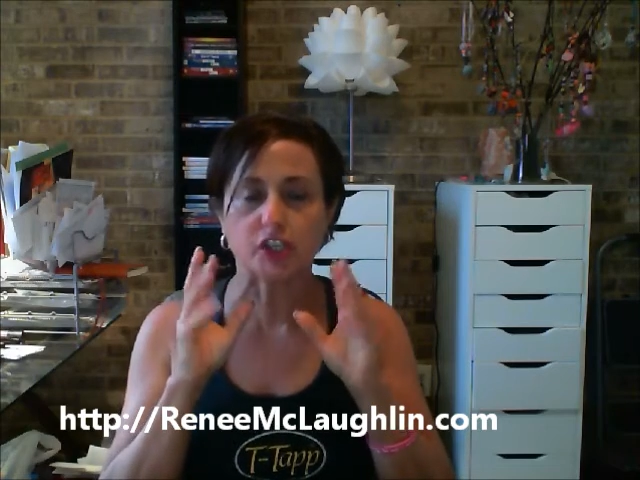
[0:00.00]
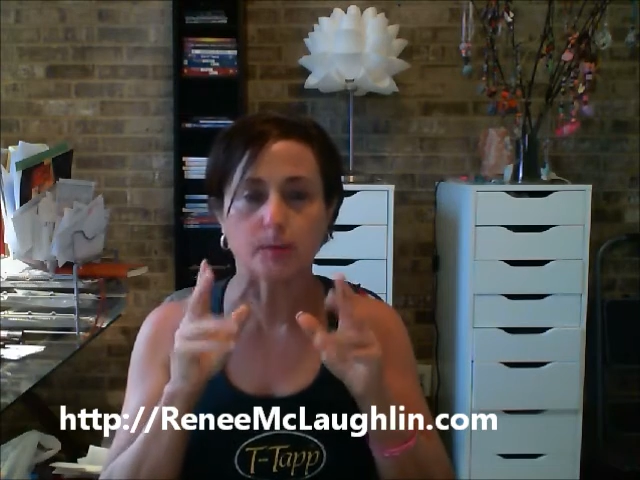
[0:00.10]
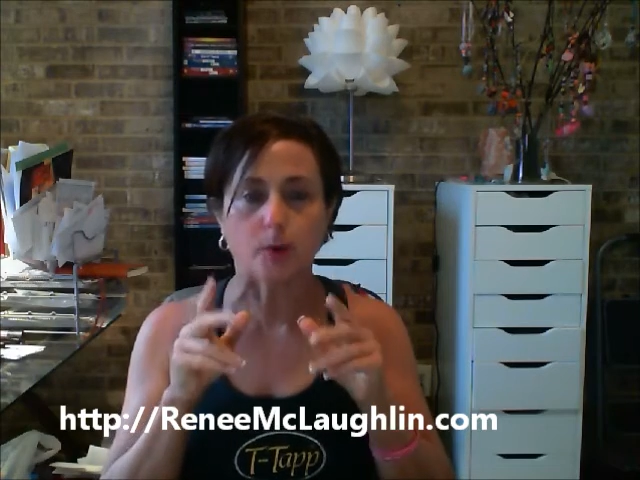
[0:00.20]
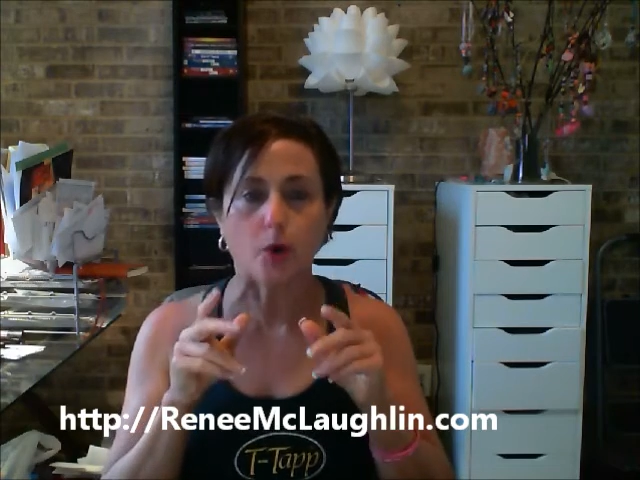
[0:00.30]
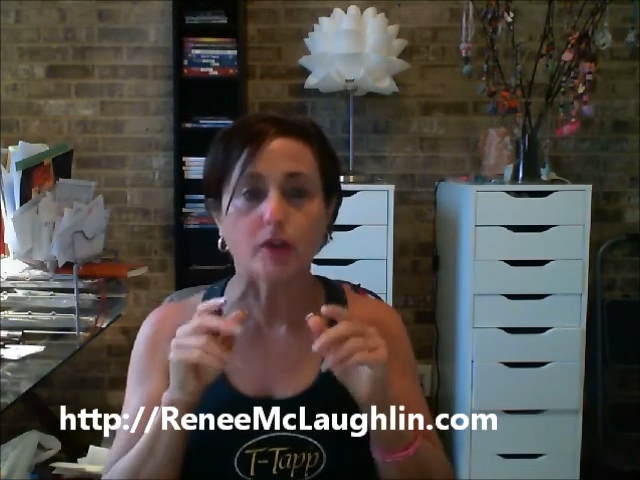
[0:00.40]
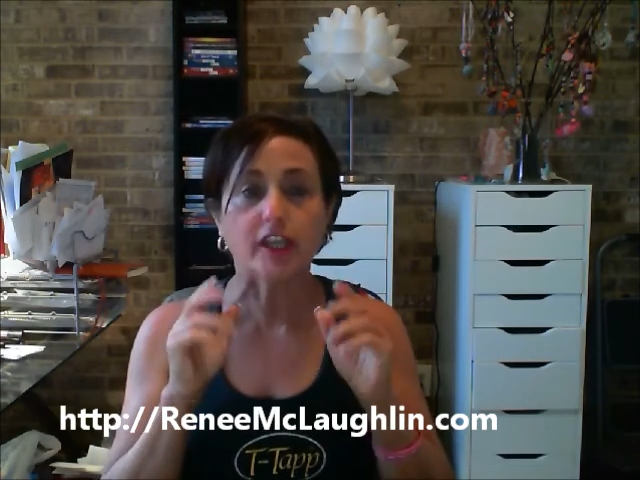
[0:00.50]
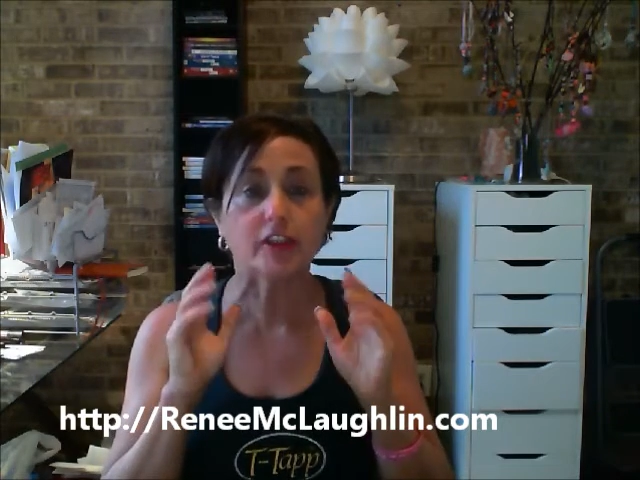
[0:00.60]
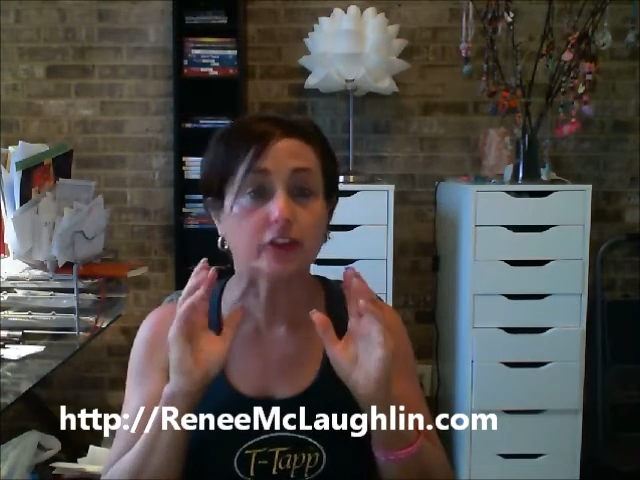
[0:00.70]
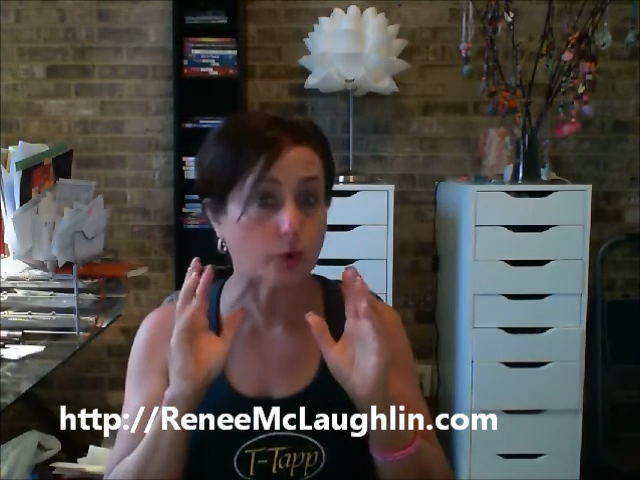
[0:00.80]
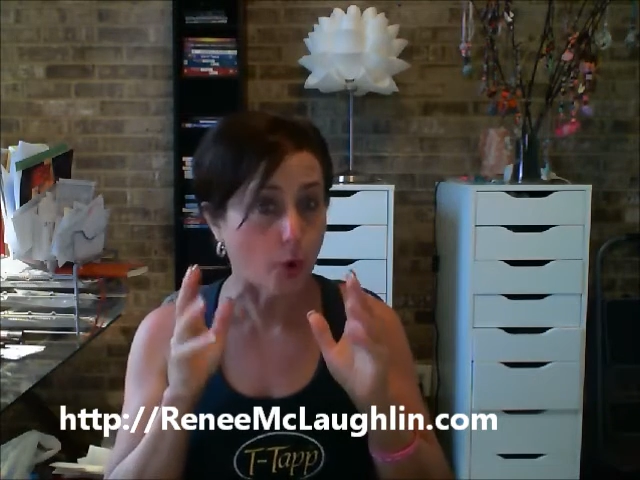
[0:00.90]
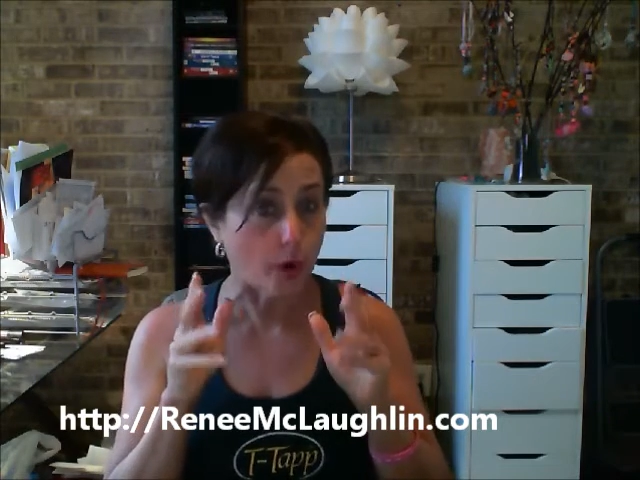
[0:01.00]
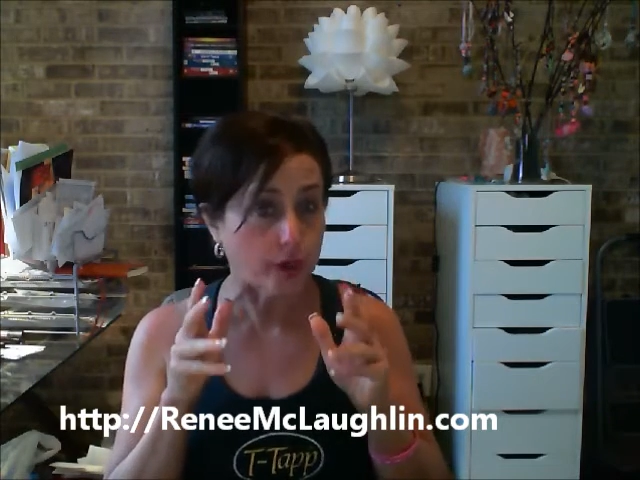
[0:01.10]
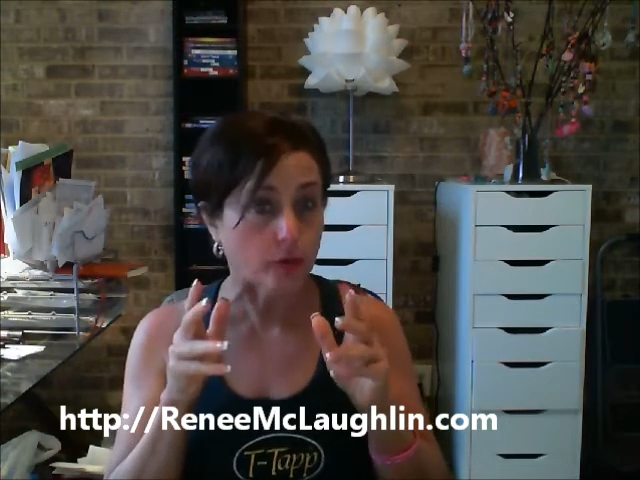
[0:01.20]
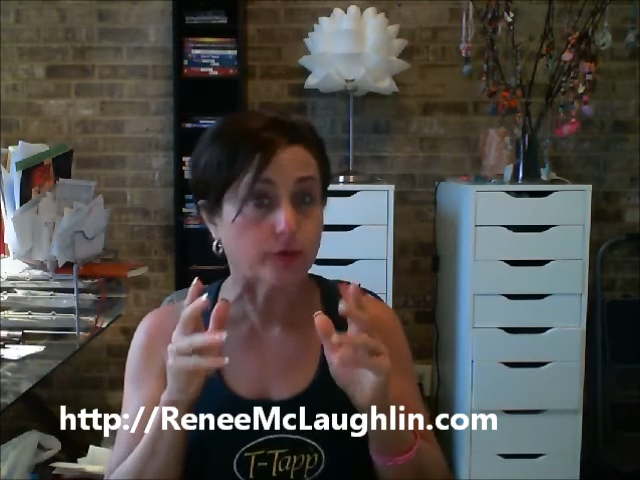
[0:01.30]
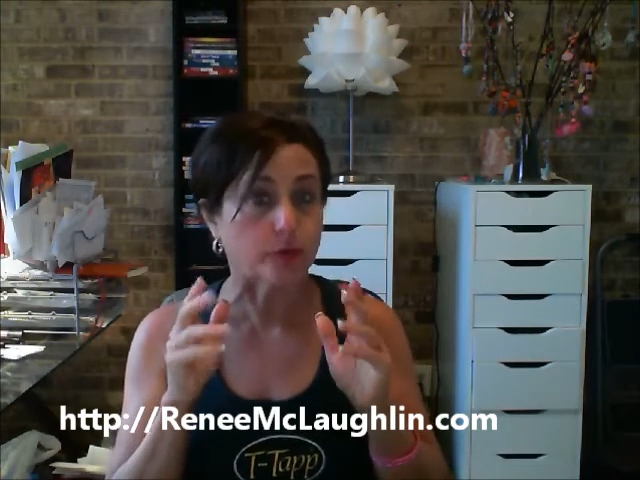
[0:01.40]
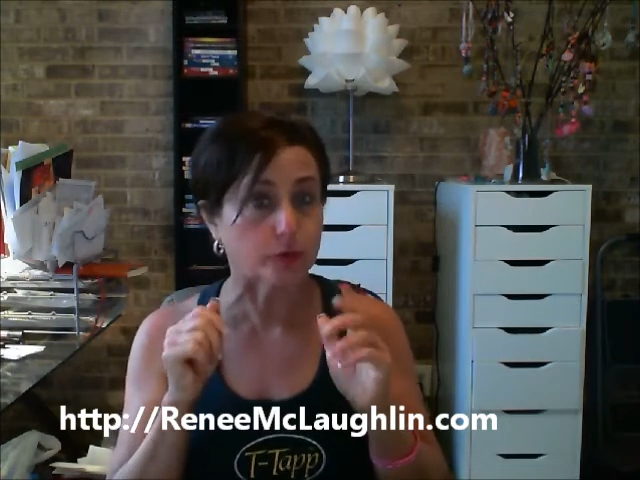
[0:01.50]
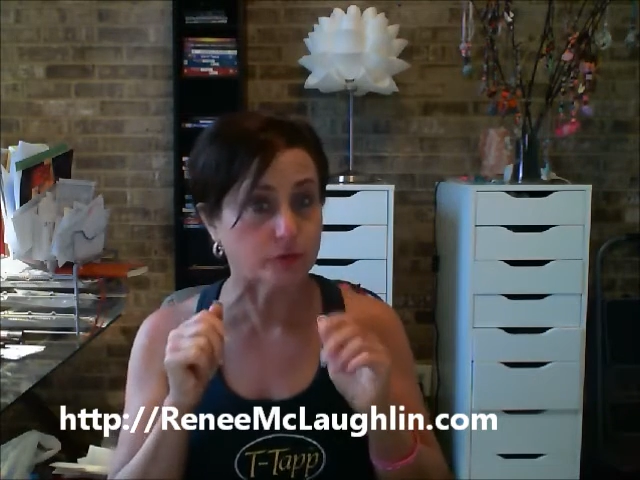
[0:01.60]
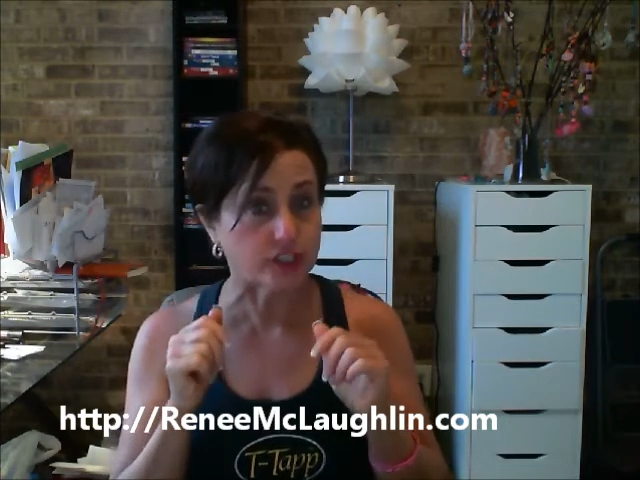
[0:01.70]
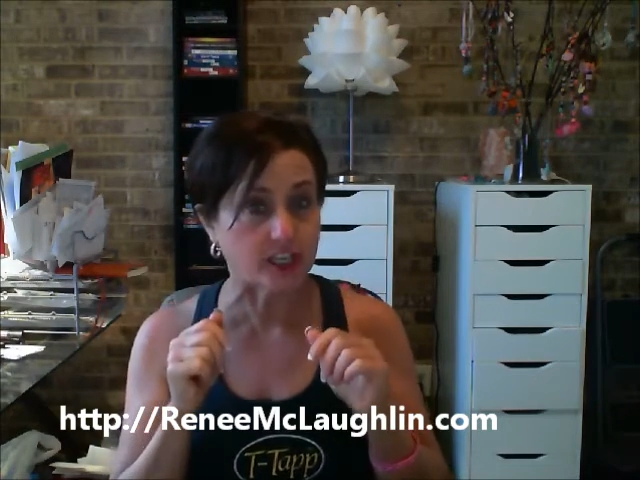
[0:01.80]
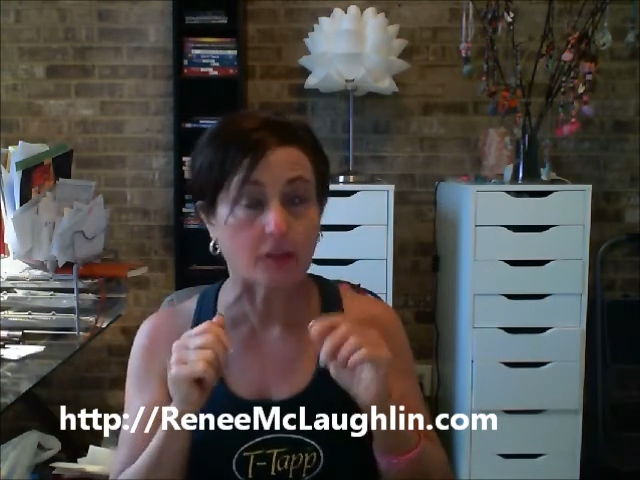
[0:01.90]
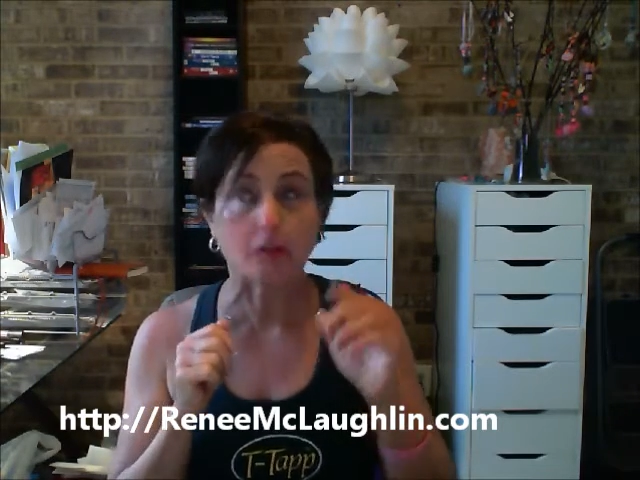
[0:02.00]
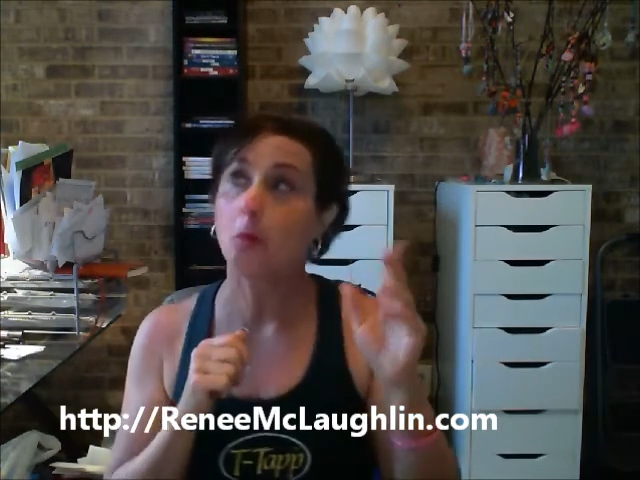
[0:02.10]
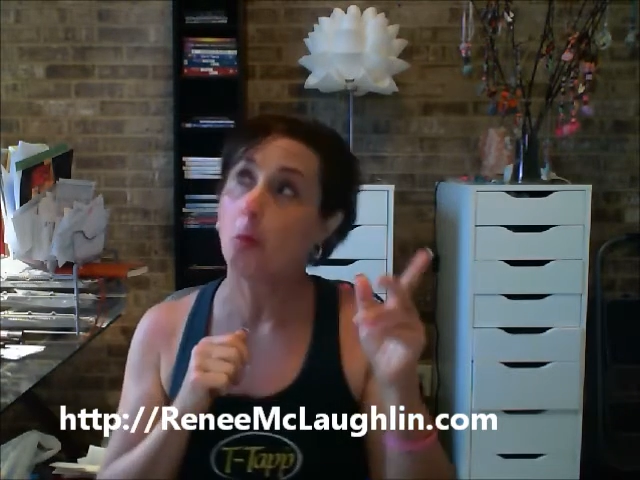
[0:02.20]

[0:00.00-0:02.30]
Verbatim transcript: and pulling this oil through your teeth.